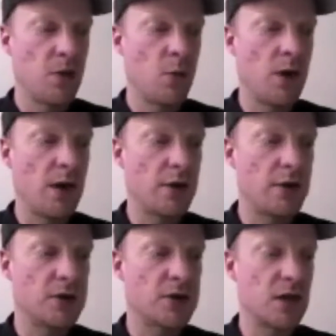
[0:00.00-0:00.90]
where
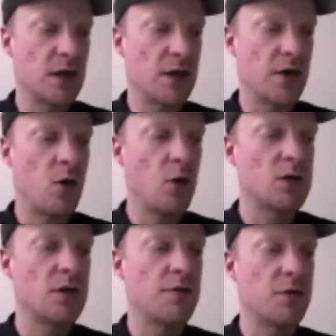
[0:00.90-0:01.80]
there's a
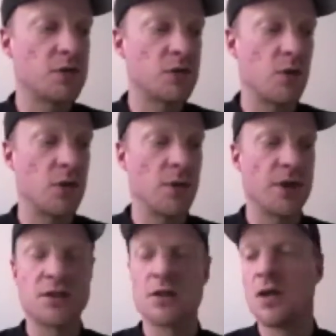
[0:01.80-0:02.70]
whole different story.
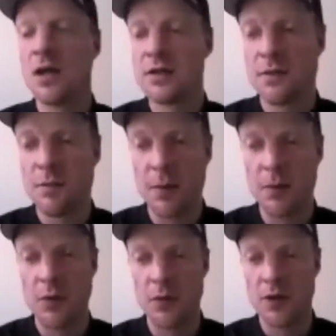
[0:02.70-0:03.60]
What is a collective
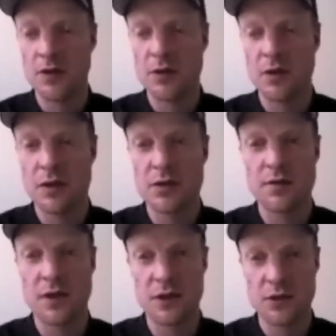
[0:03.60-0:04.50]
memory? What is a
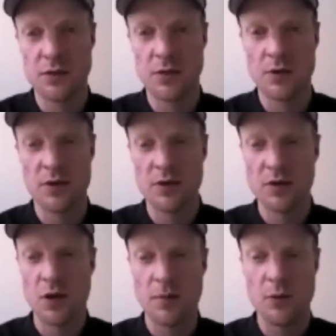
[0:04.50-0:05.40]
collective history? What is
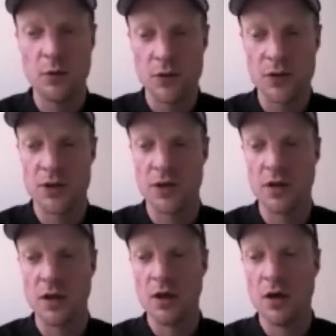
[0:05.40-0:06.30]
the
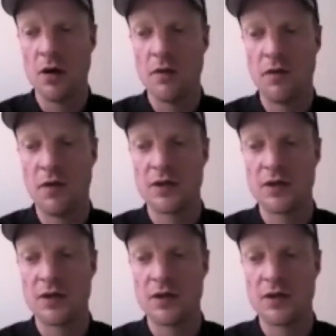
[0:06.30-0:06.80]
community of